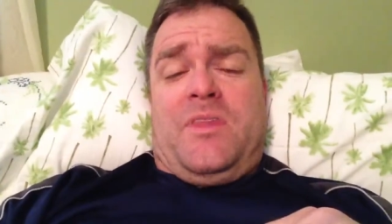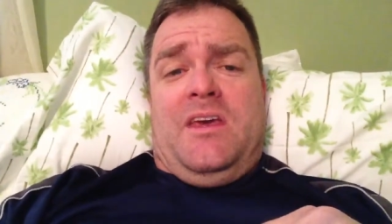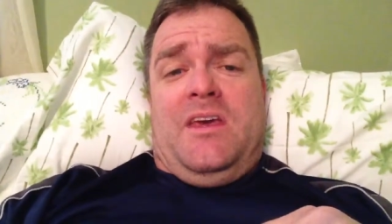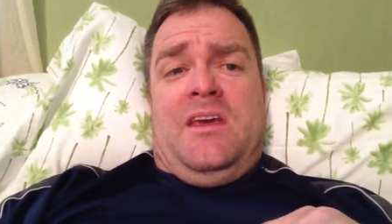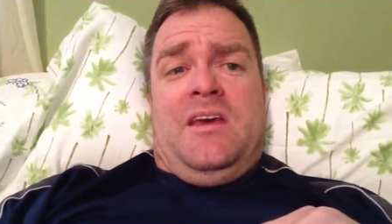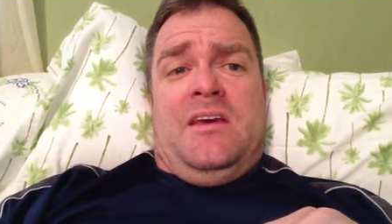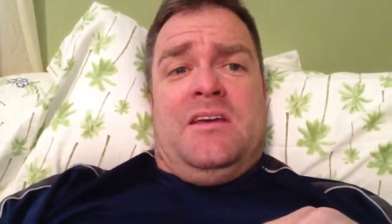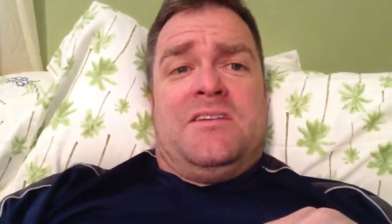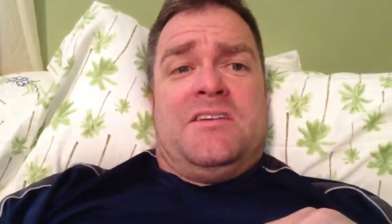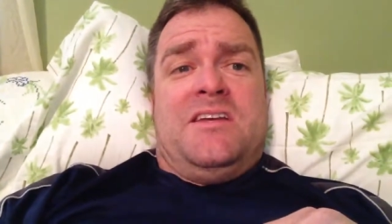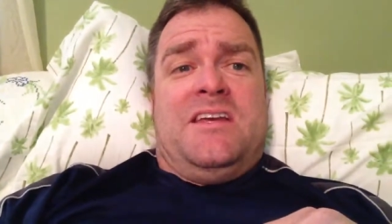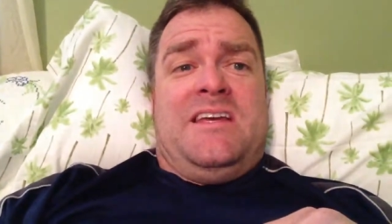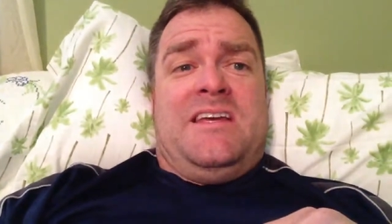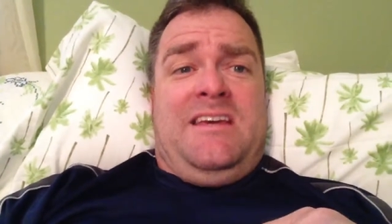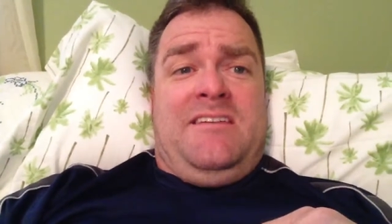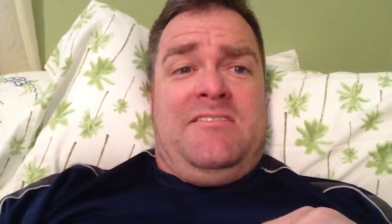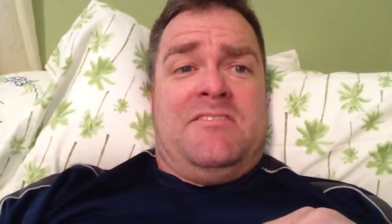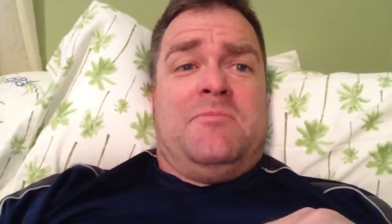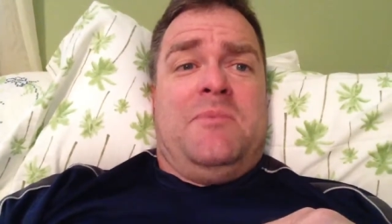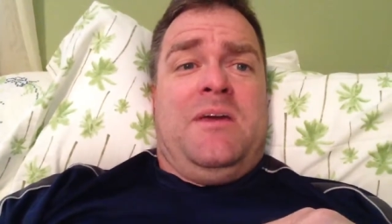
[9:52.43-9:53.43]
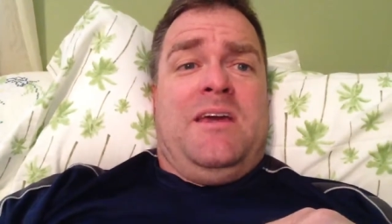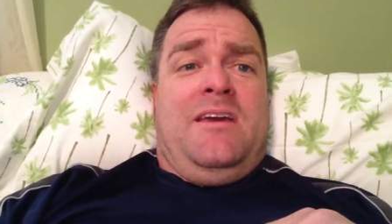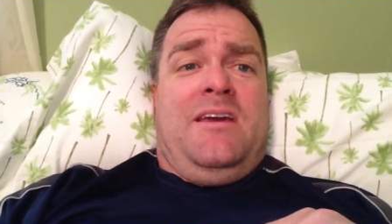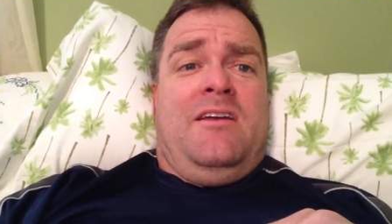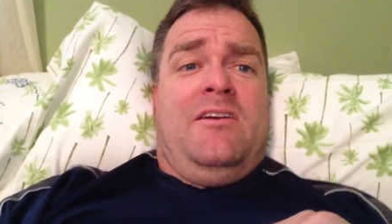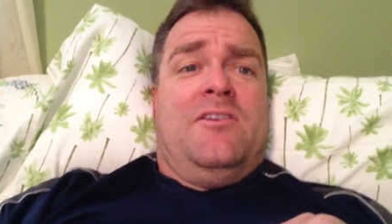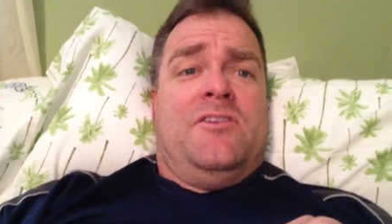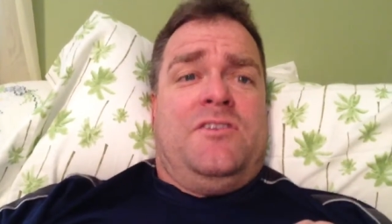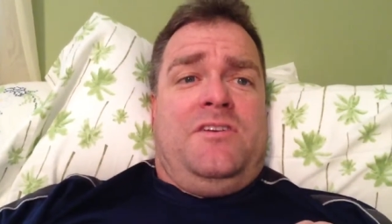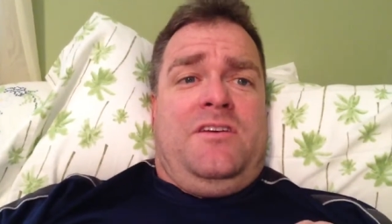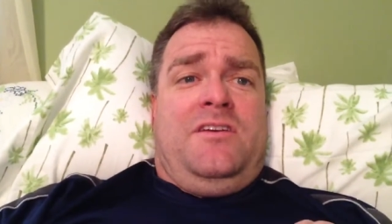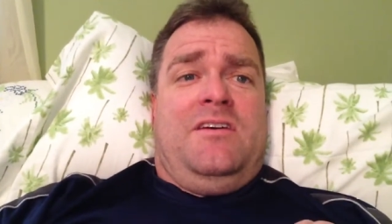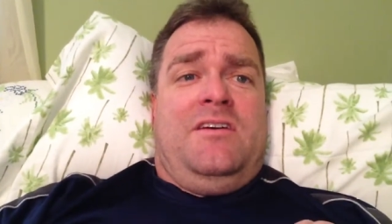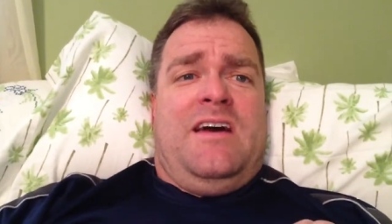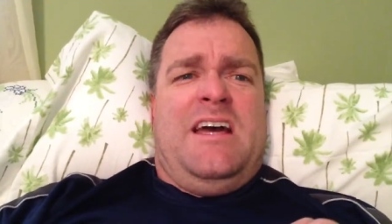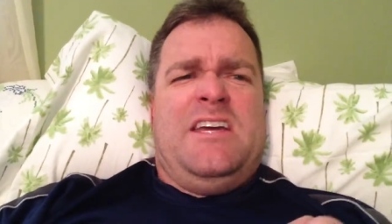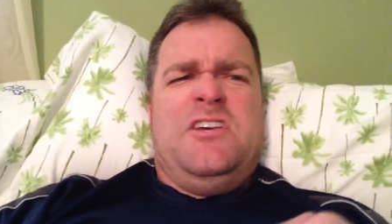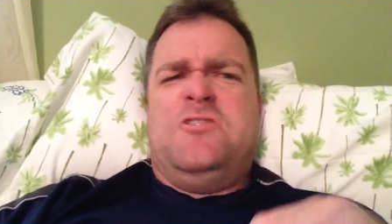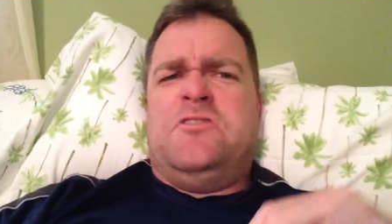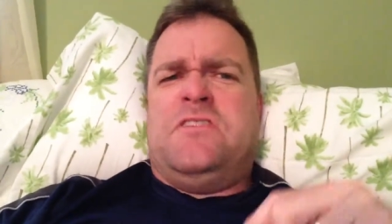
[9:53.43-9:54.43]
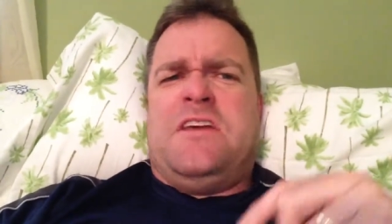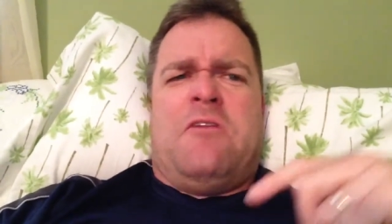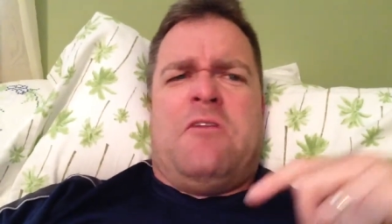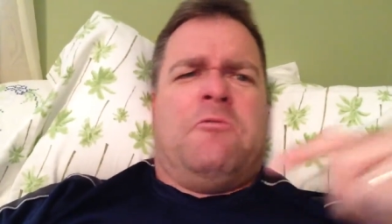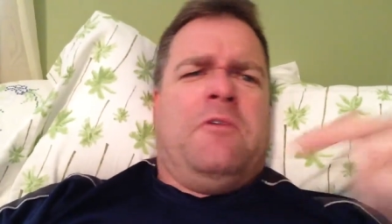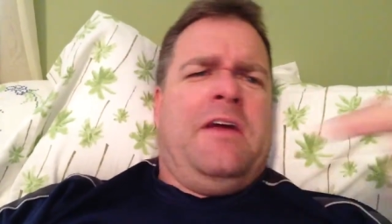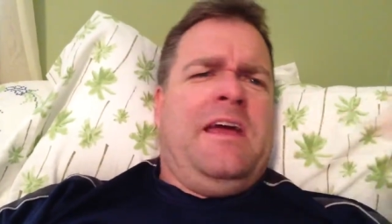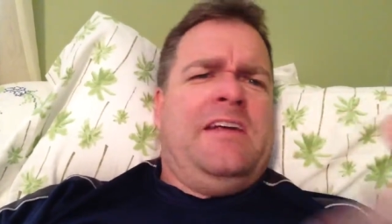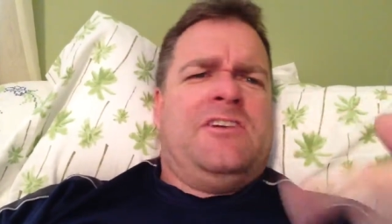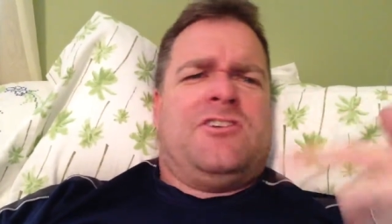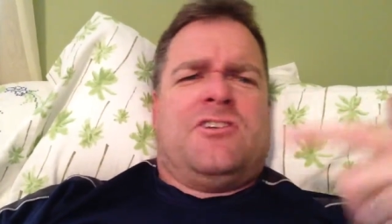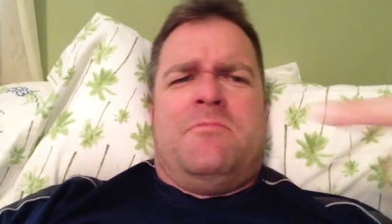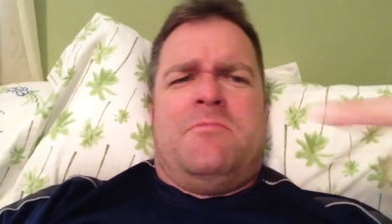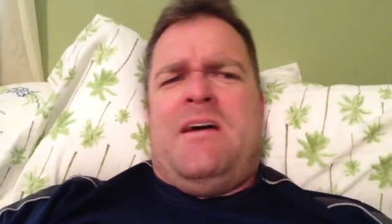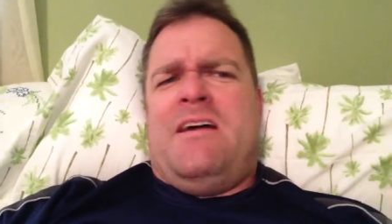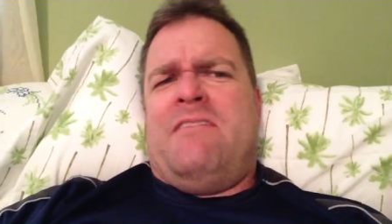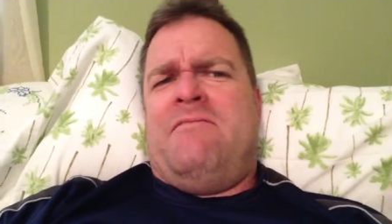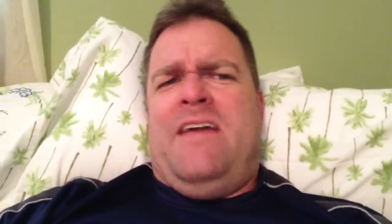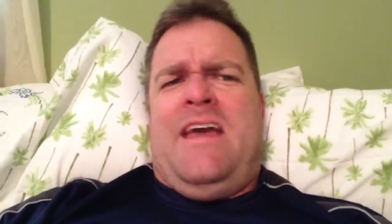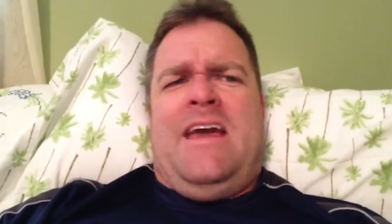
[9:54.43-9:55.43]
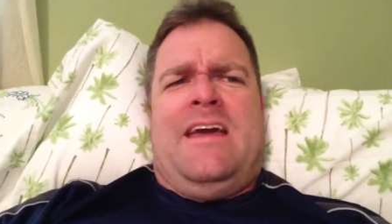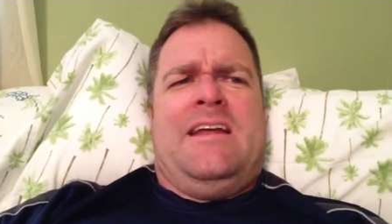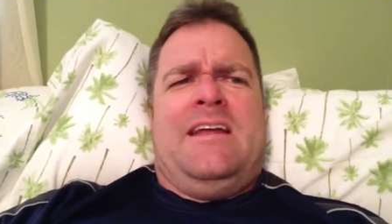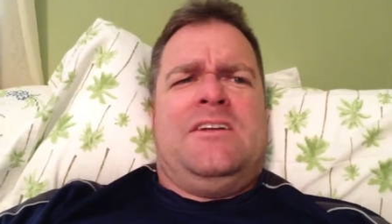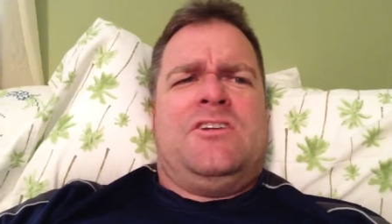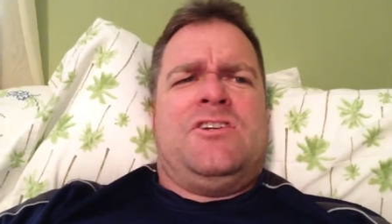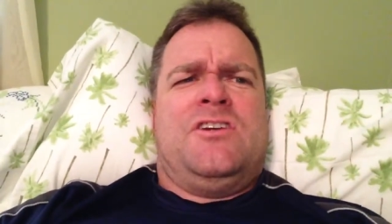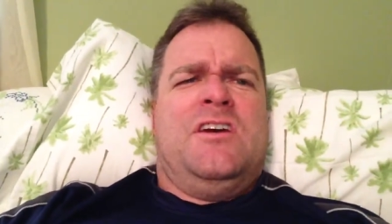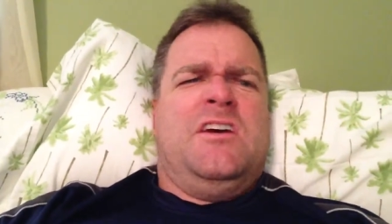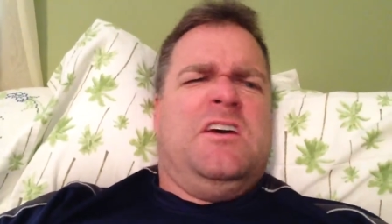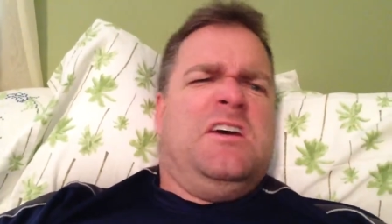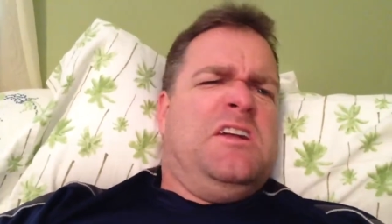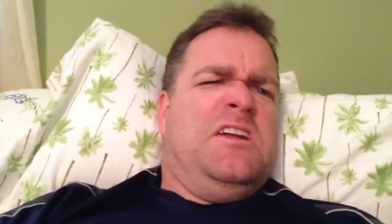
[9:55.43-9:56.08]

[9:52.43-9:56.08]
is it gives me energy. I use that rage to my advantage.